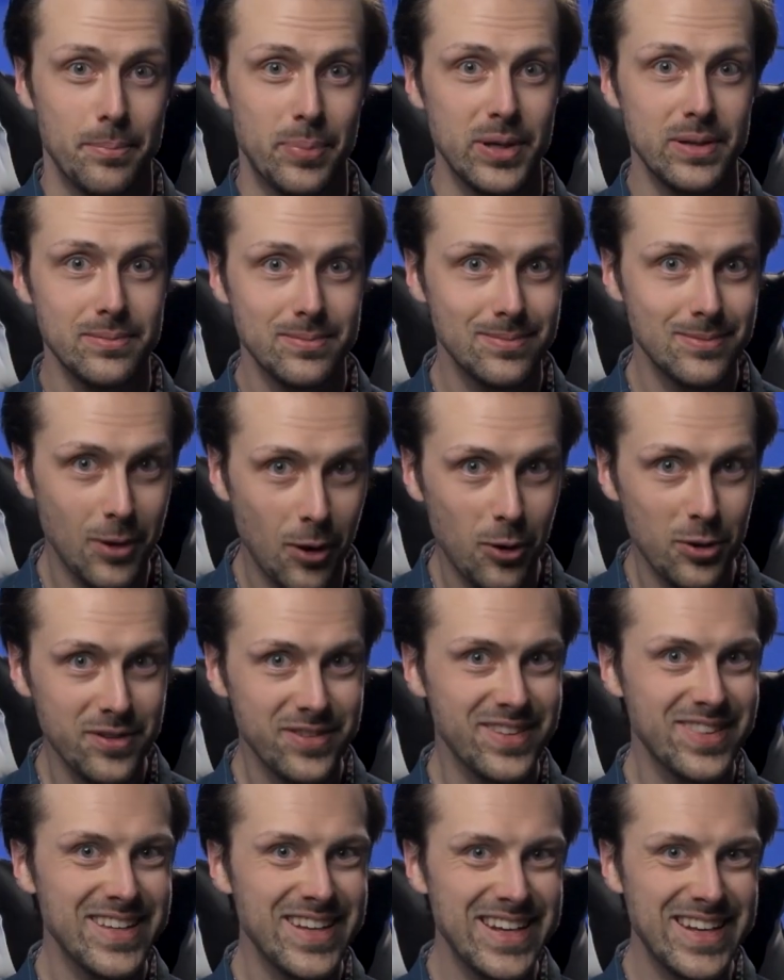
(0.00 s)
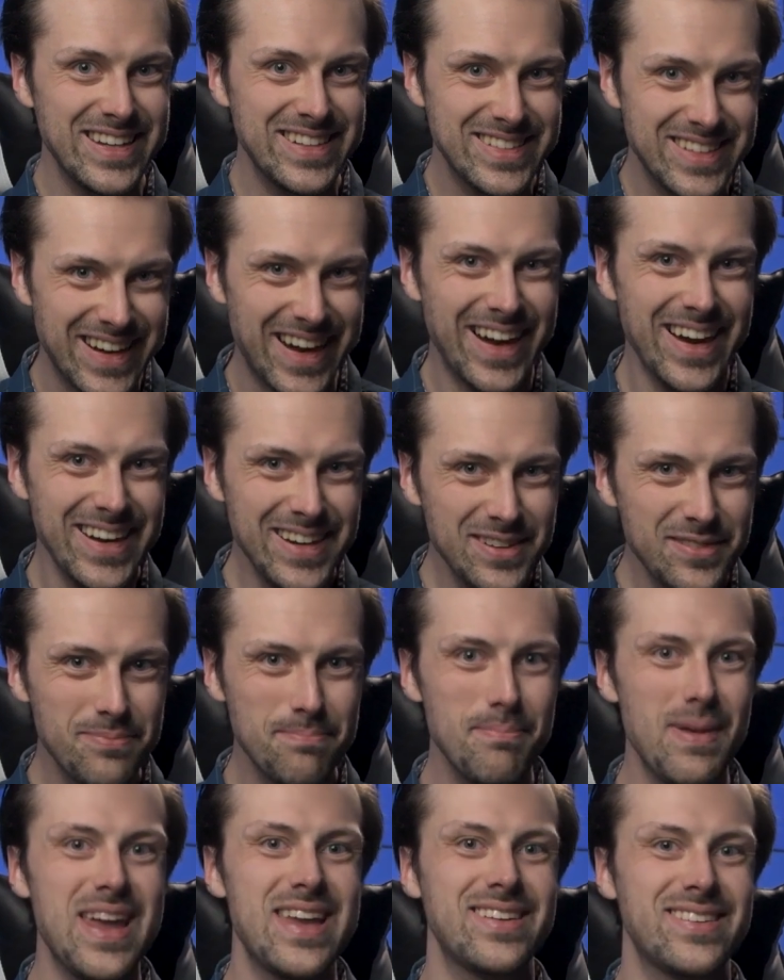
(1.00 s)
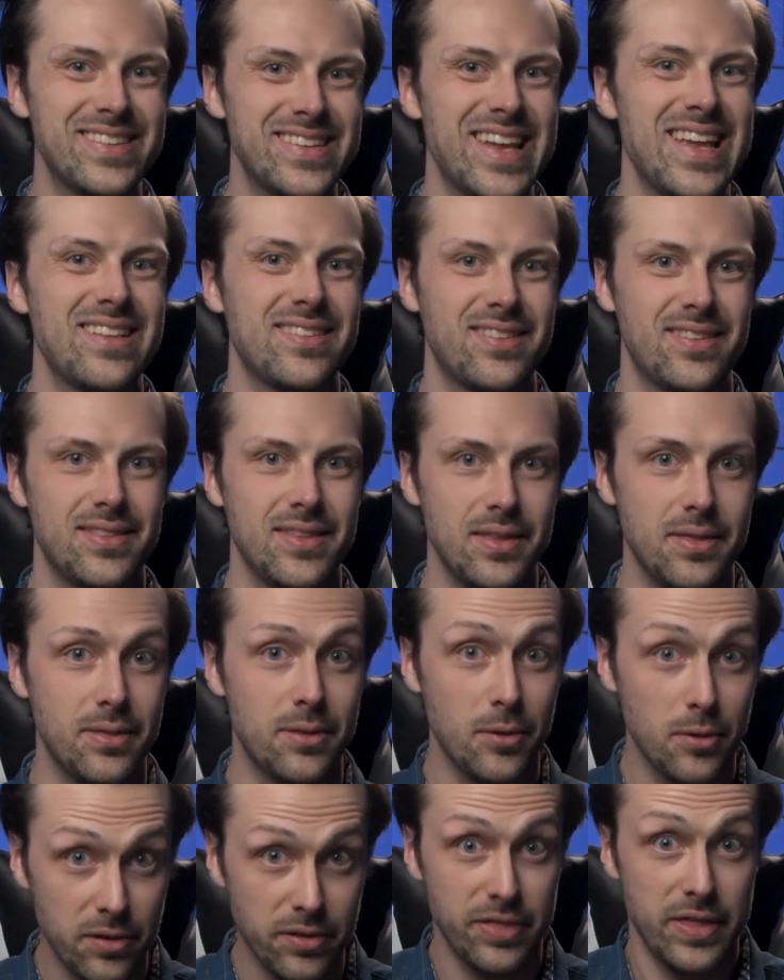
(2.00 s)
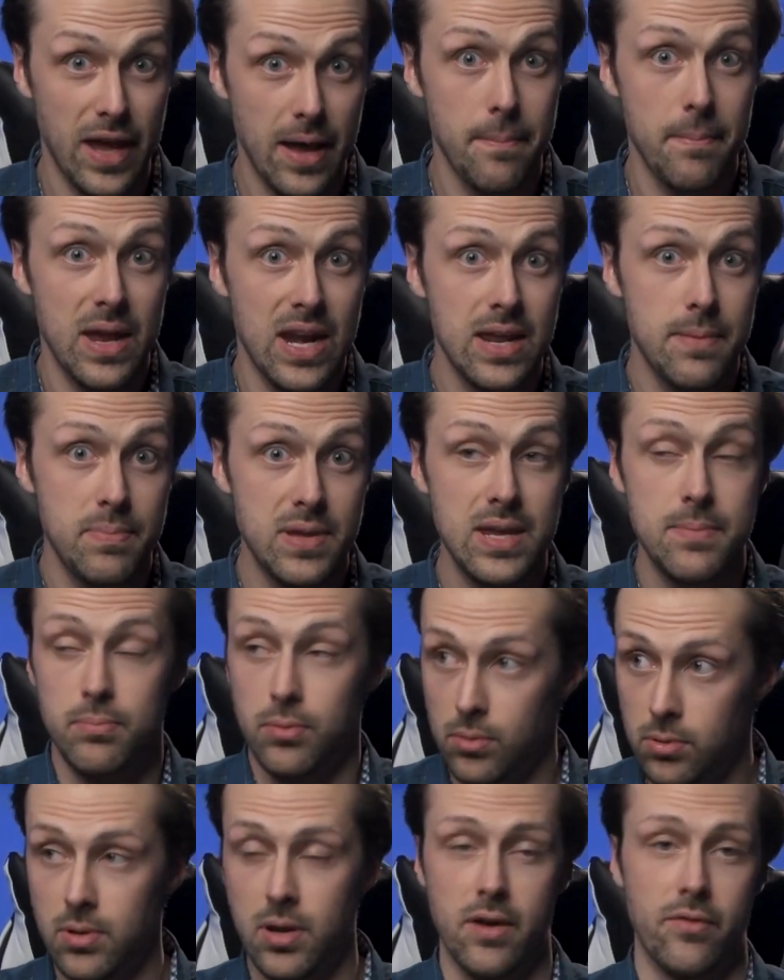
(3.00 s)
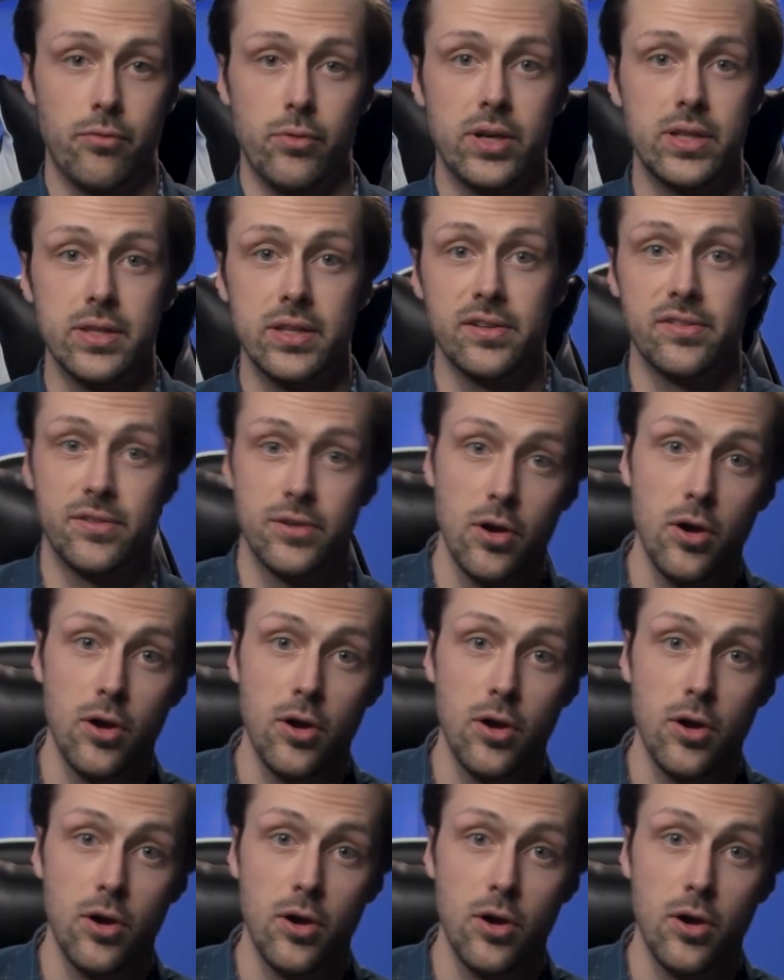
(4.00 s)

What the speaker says: But honestly, it kind of makes sense that there are that many people covering this